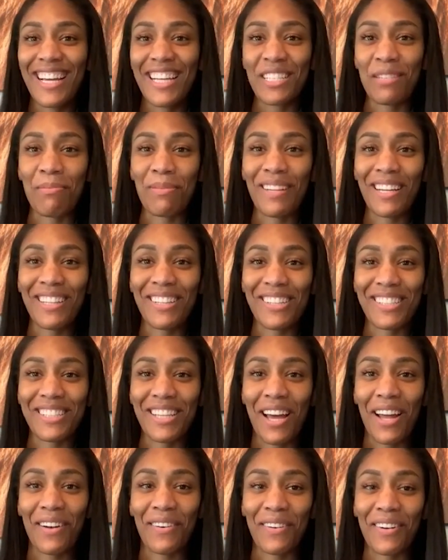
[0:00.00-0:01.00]
to play
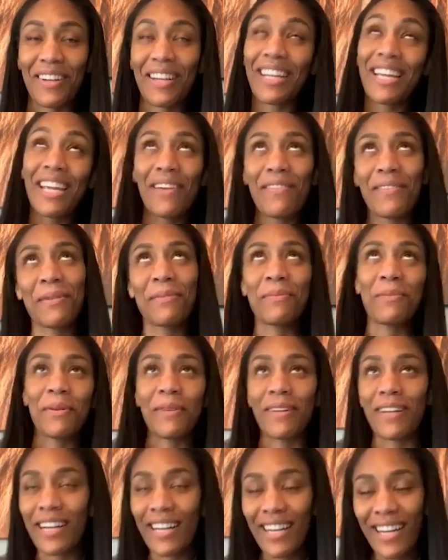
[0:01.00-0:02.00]
alongside of her even
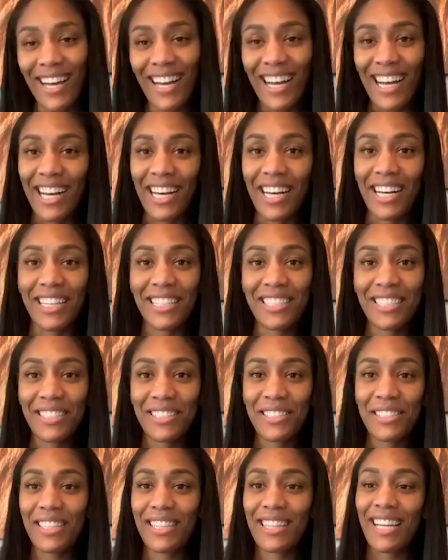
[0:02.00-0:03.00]
more,
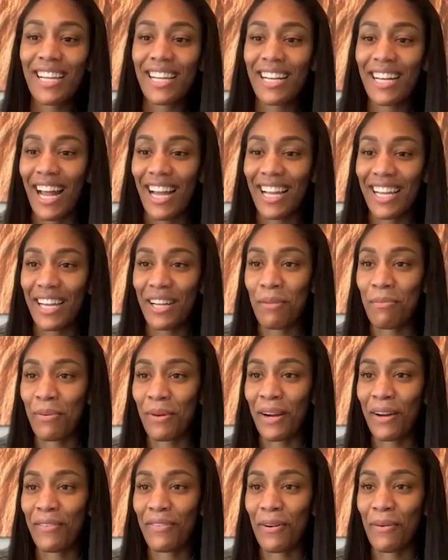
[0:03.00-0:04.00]
thinking that I could get a
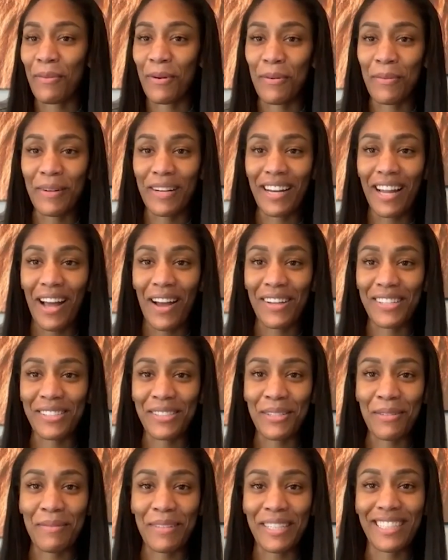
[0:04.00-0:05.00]
break from her, but now it's
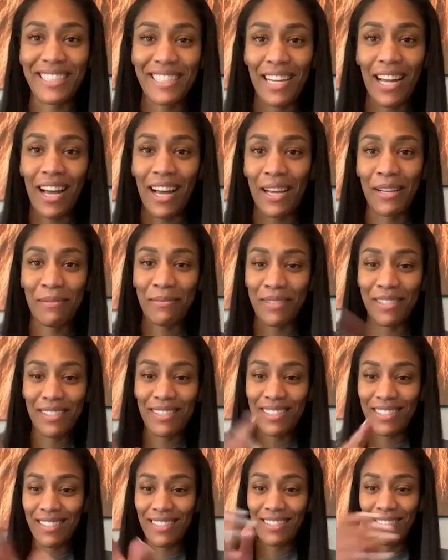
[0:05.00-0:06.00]
gonna be times
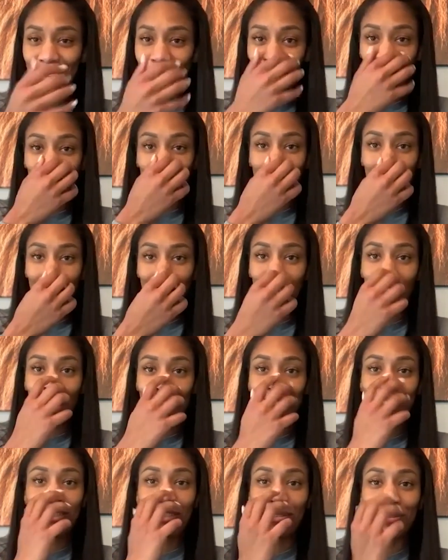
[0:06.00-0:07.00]
three
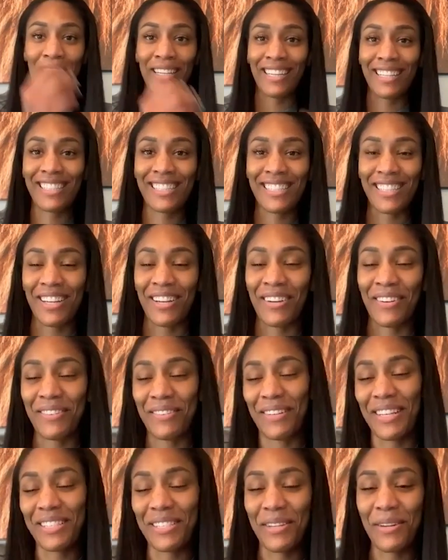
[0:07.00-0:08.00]
extra weeks.
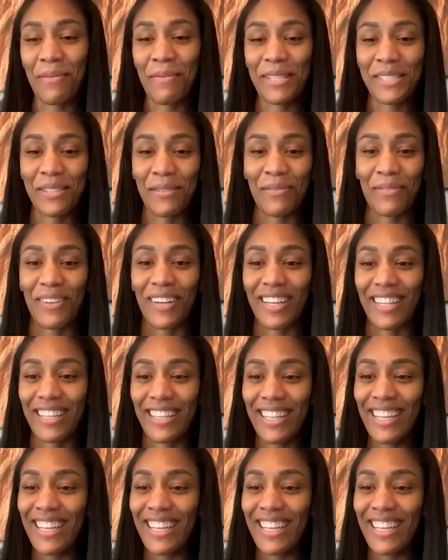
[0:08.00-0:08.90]
So it's gonna be some fun.